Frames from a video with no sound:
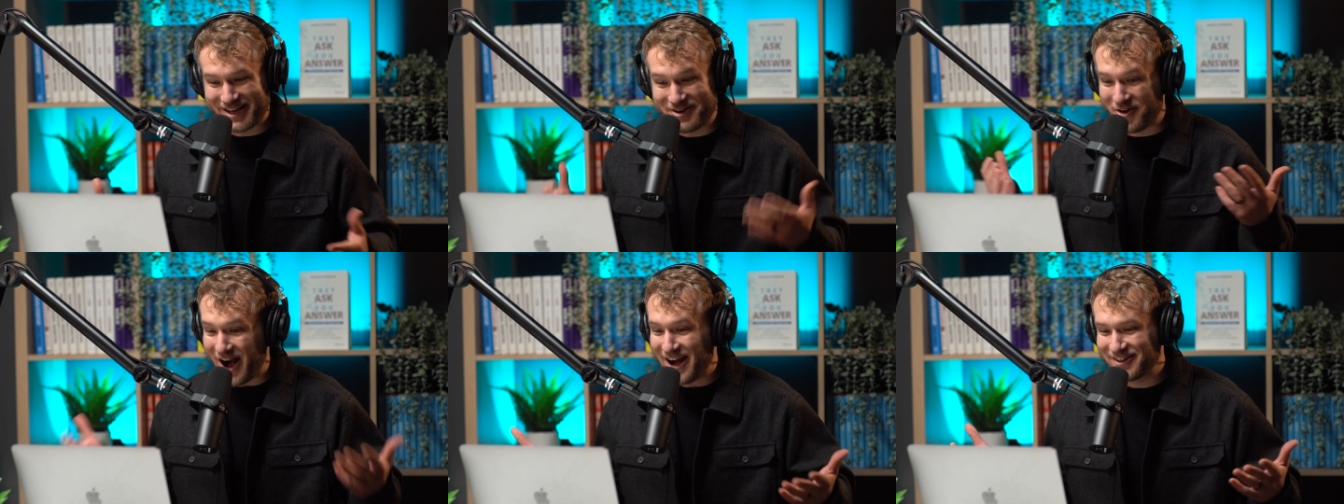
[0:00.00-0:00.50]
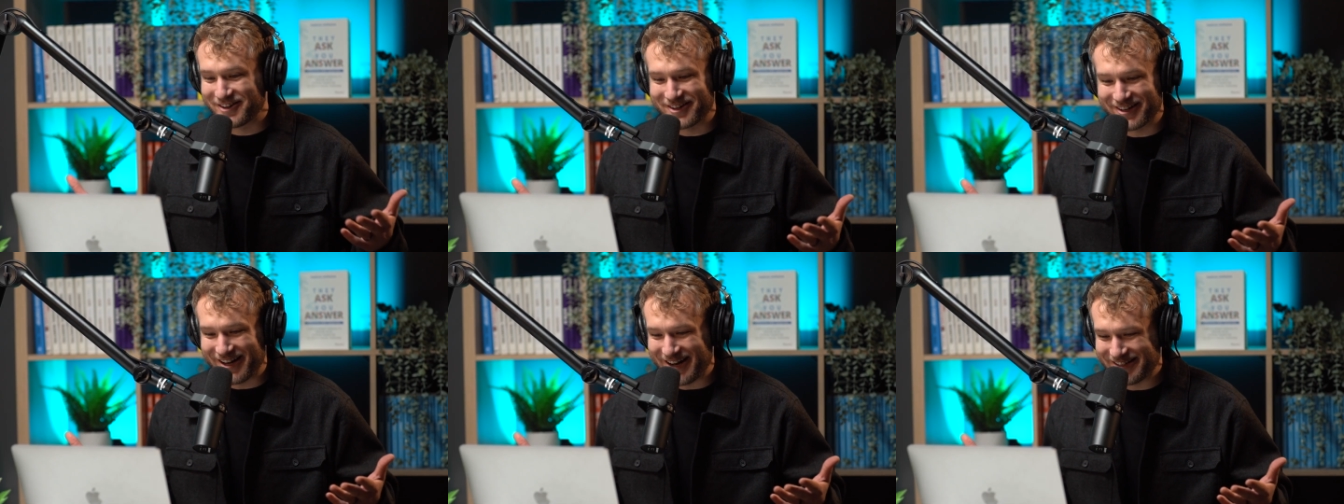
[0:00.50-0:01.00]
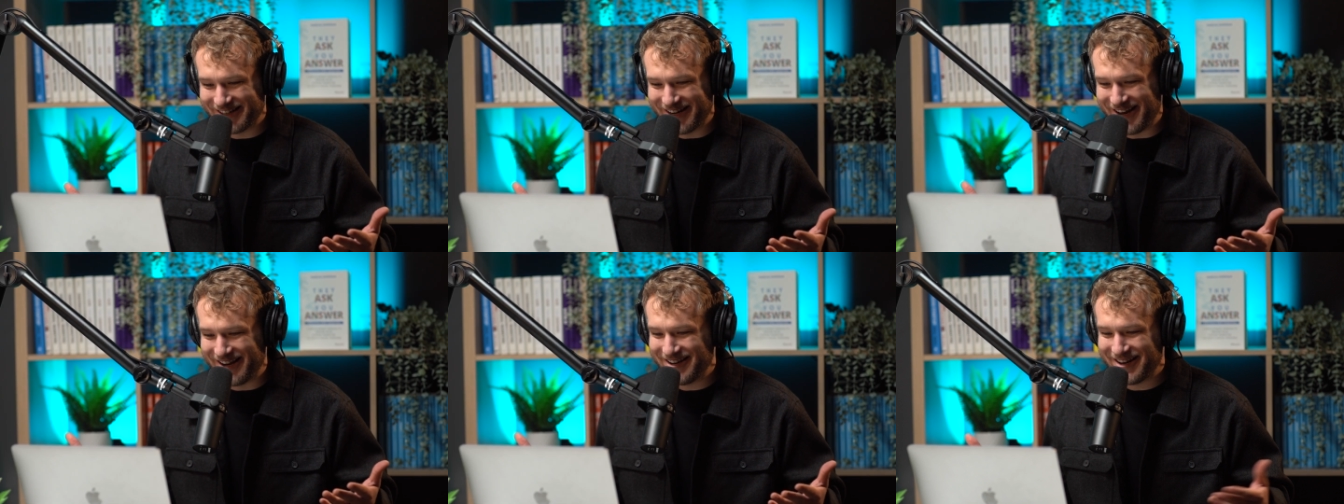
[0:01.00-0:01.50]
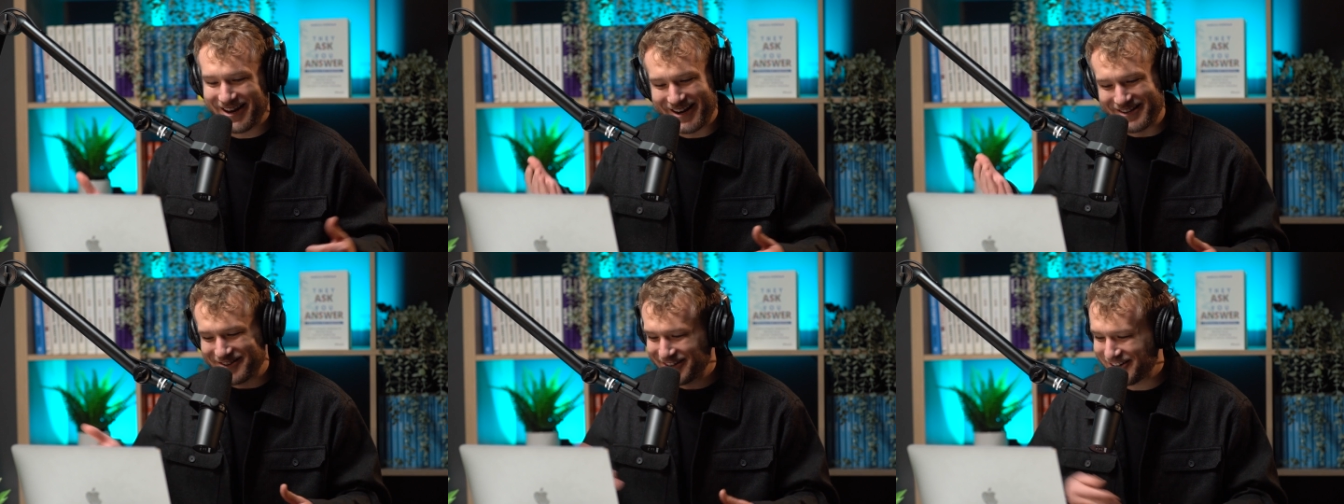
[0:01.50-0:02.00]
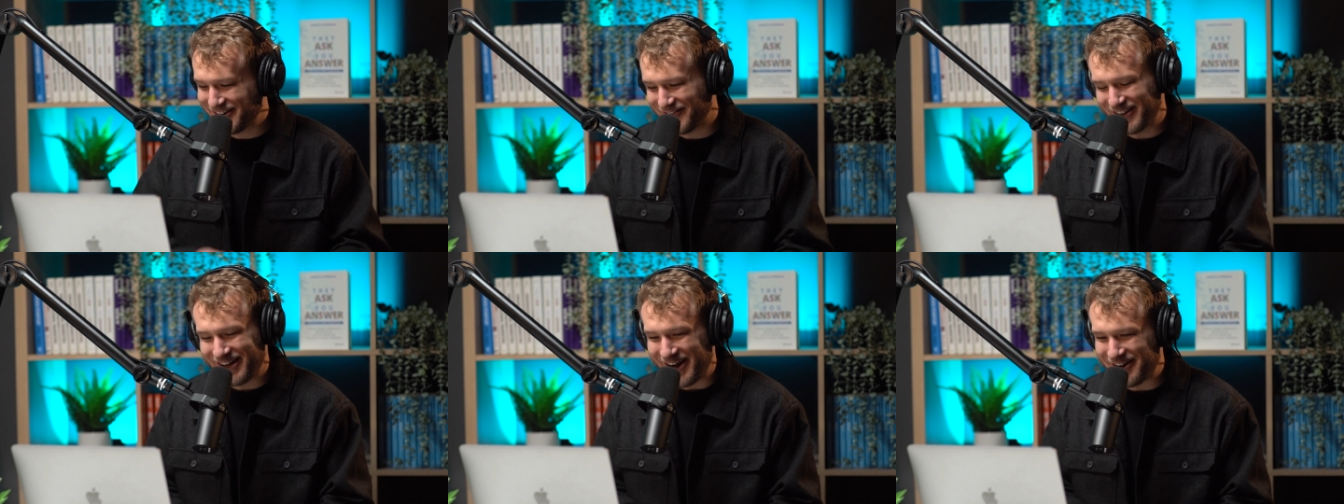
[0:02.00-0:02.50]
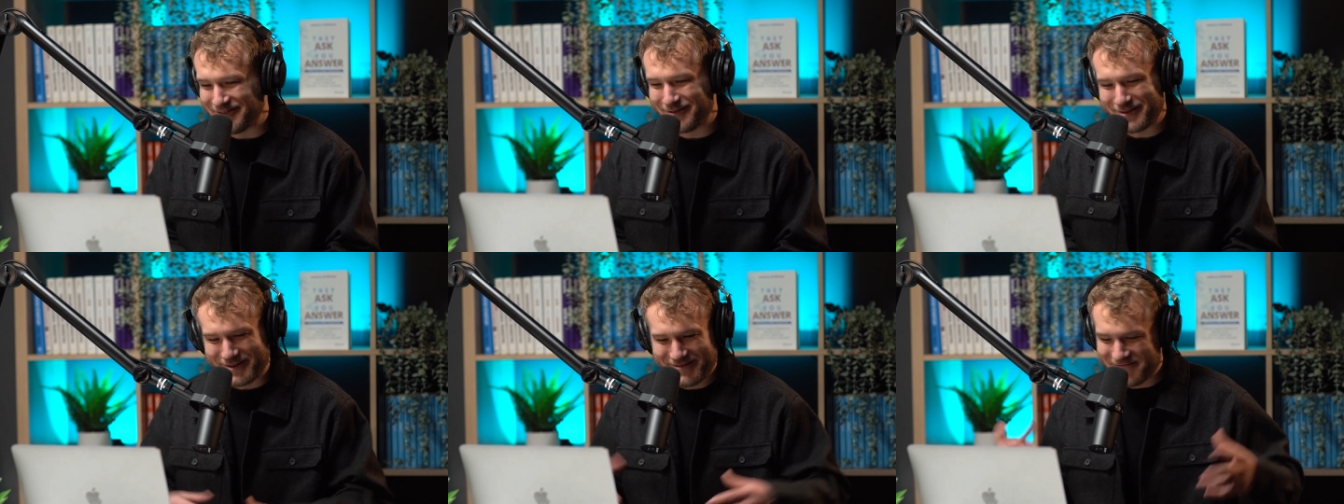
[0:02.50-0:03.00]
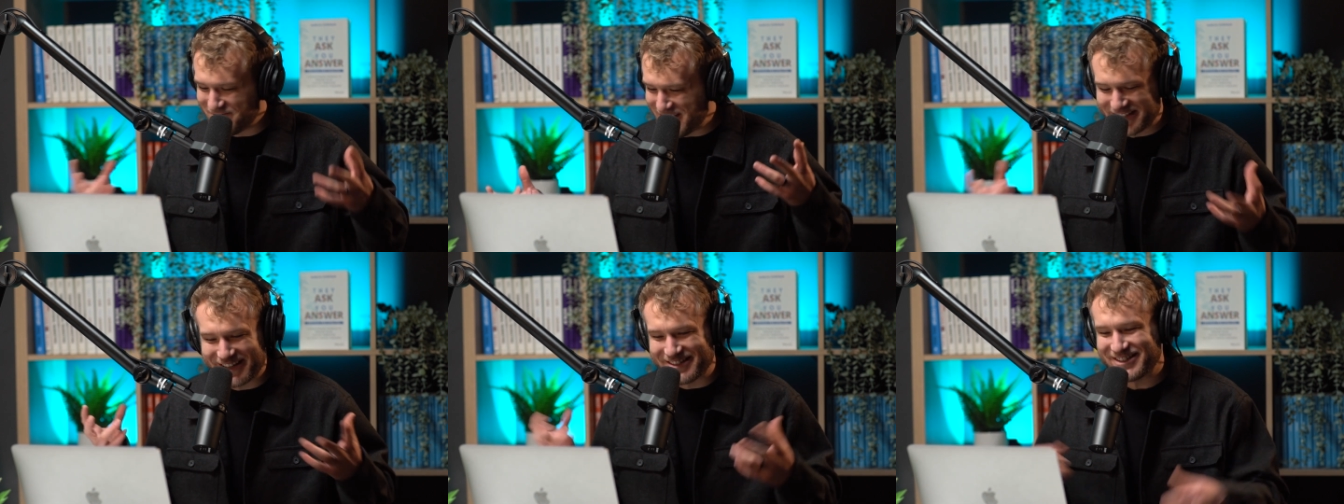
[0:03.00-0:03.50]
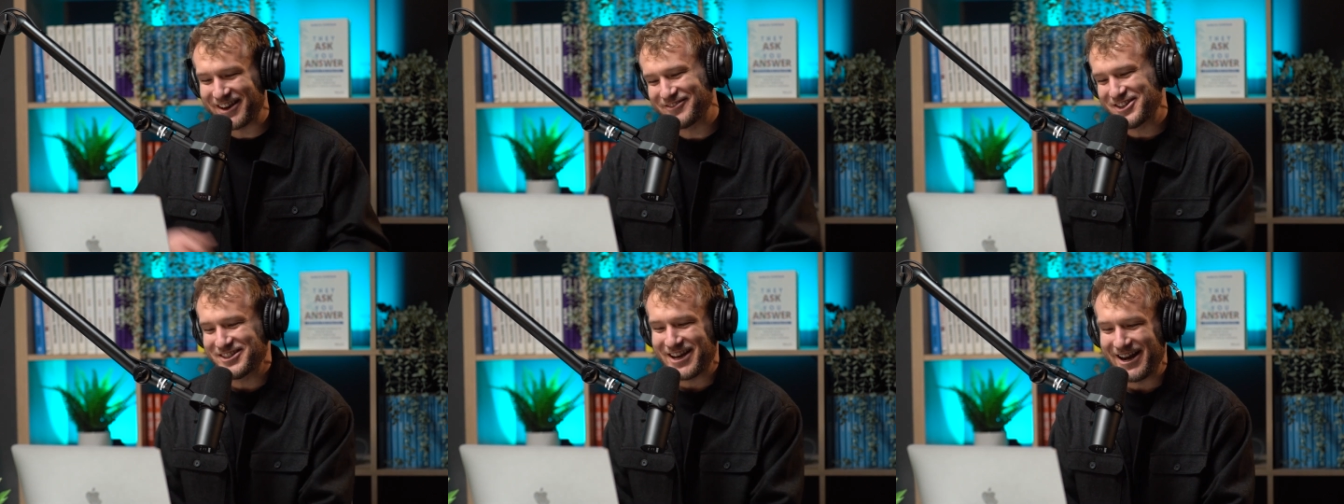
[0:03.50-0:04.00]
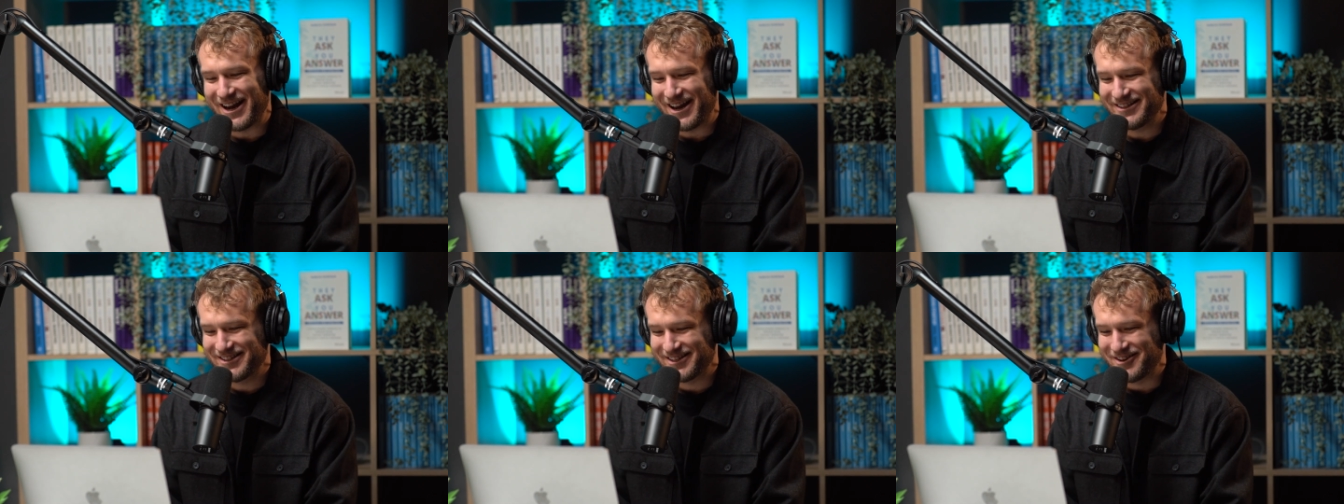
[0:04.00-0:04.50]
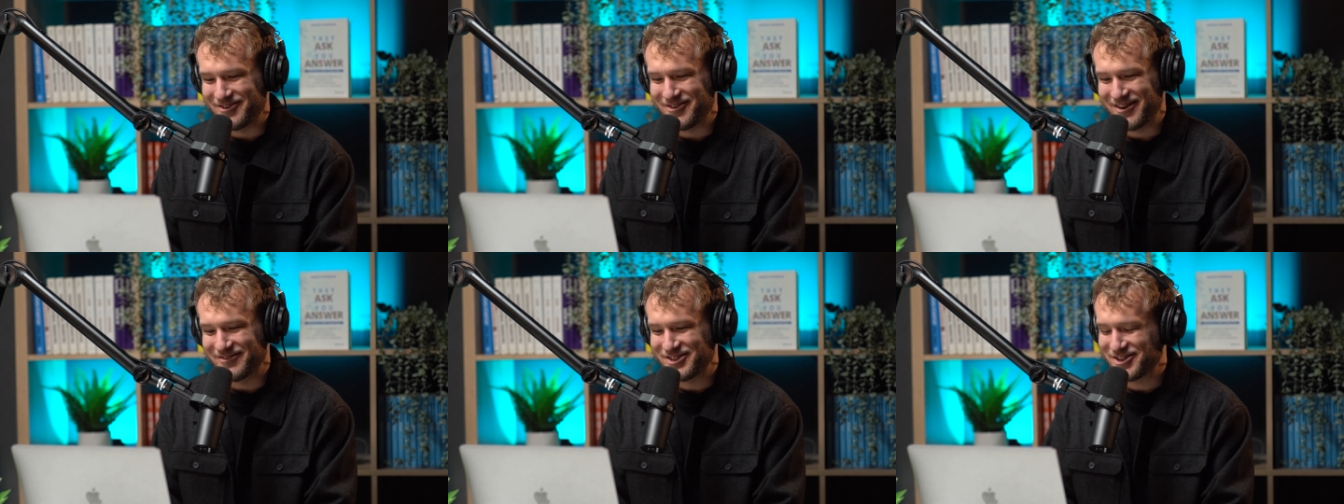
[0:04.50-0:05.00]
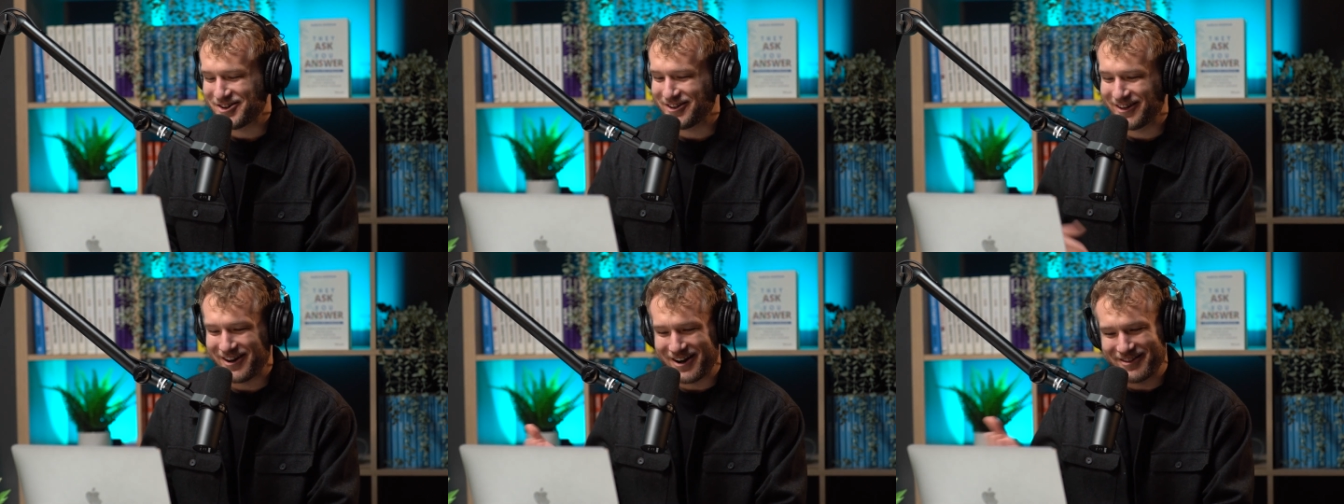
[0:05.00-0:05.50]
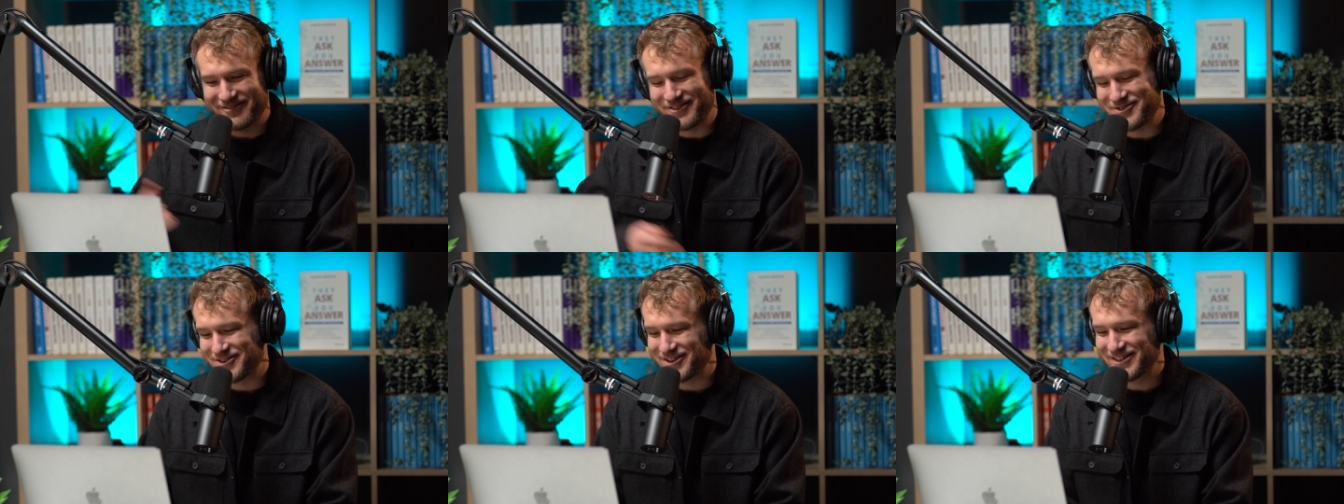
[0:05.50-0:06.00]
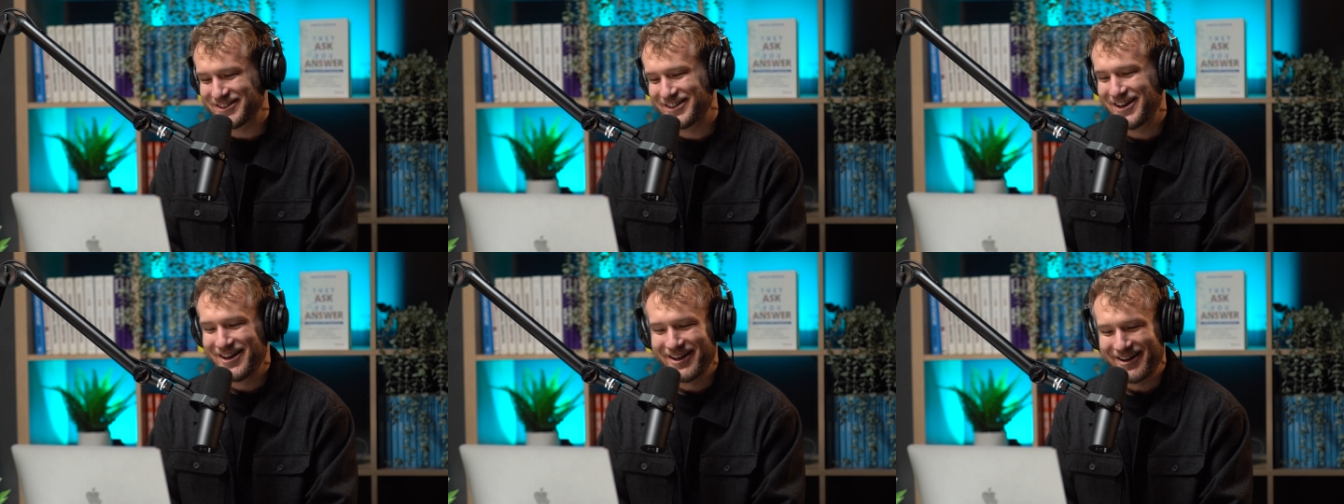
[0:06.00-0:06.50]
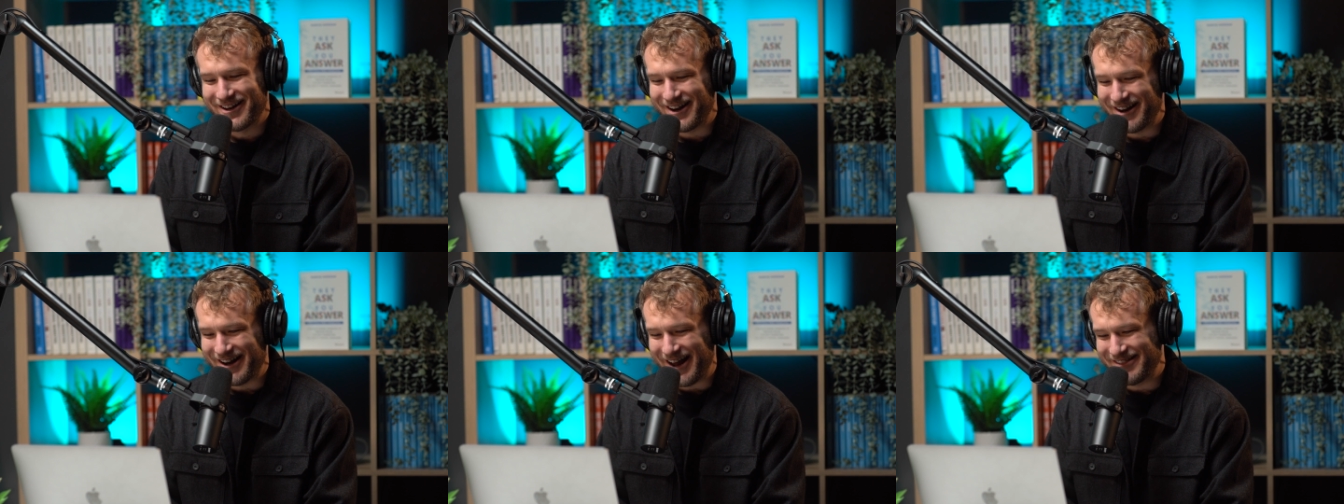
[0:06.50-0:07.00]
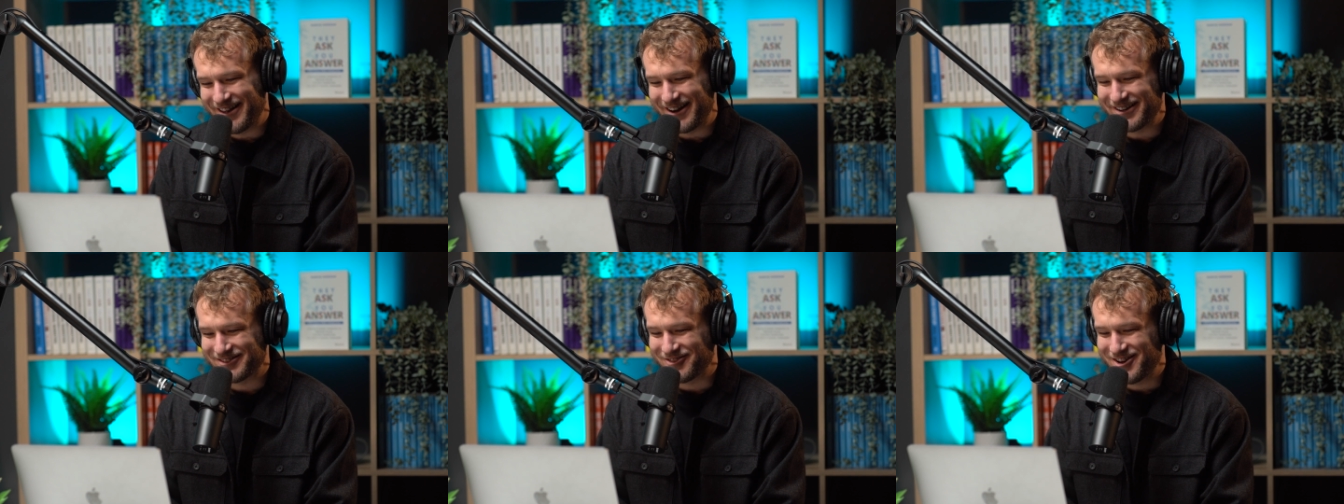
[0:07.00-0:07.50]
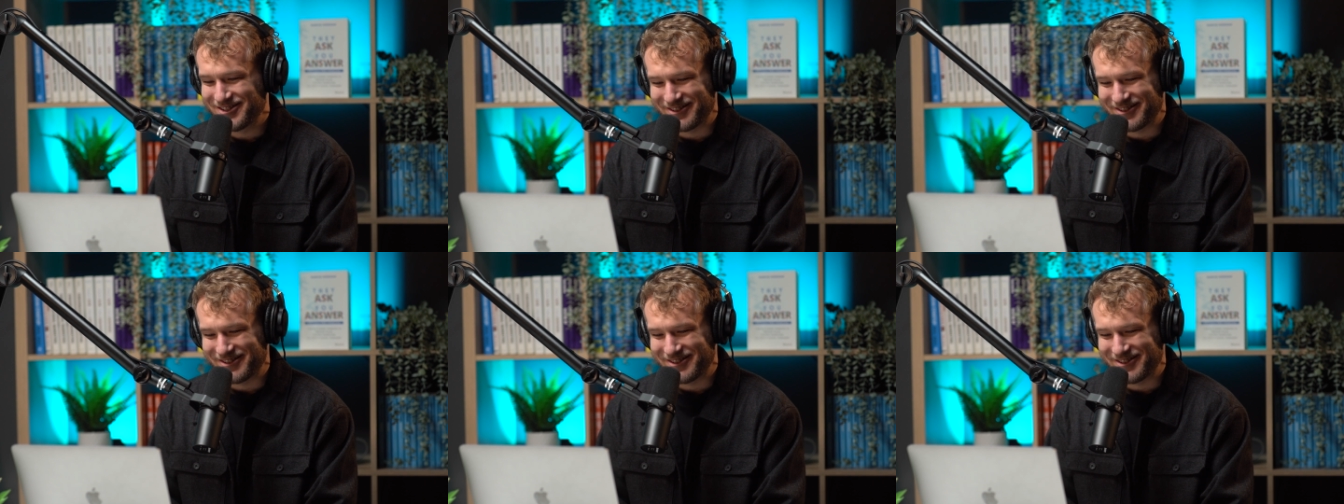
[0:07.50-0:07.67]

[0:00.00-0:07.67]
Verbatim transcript: I know I learned a lot today and you cleared up a lot of misconceptions I had. So, I'm sure a lot of the viewers uh, had that as well.